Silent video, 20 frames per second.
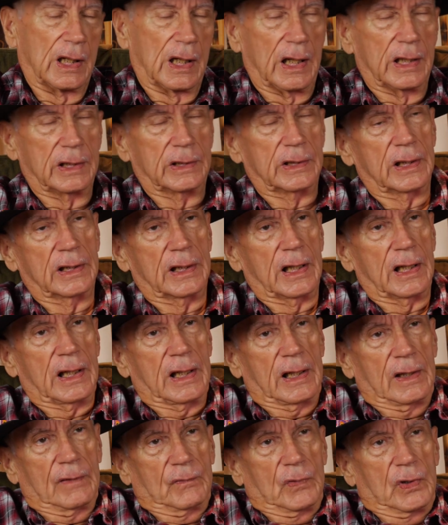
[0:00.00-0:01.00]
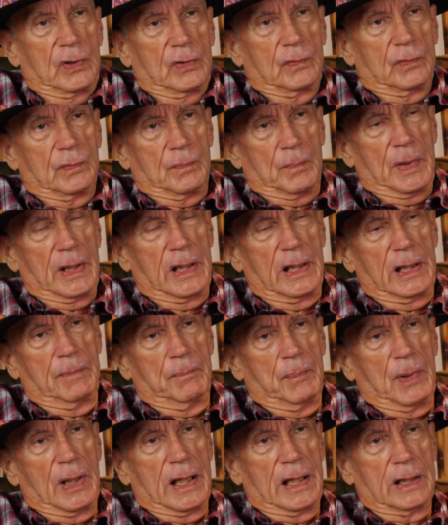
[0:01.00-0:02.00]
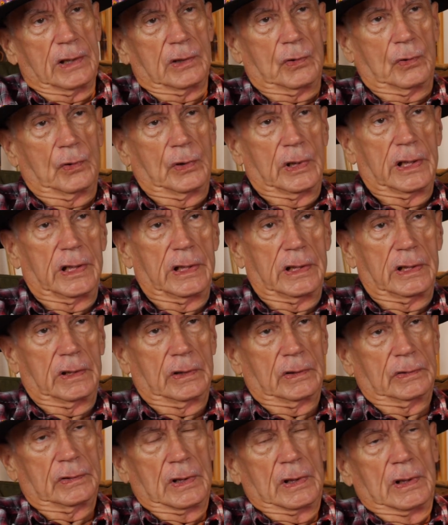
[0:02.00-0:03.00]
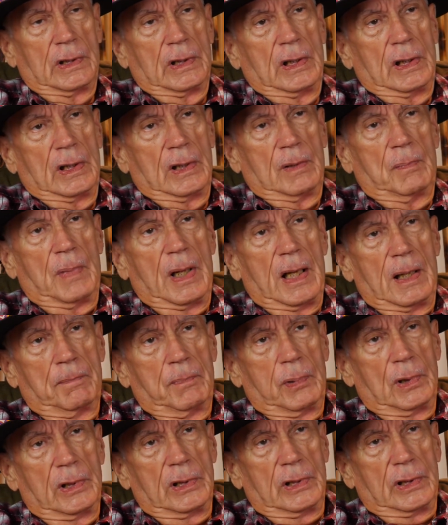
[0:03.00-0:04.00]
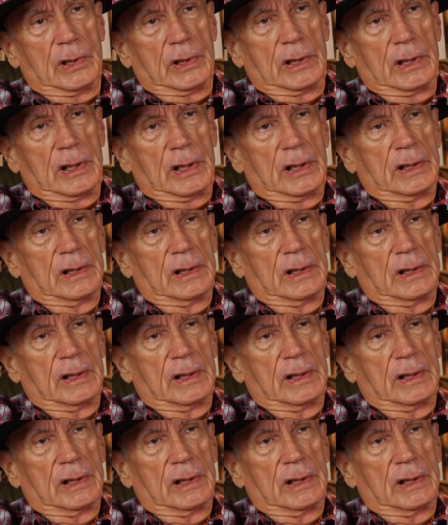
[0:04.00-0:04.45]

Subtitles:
And then I have knew many Black Creeks by blood.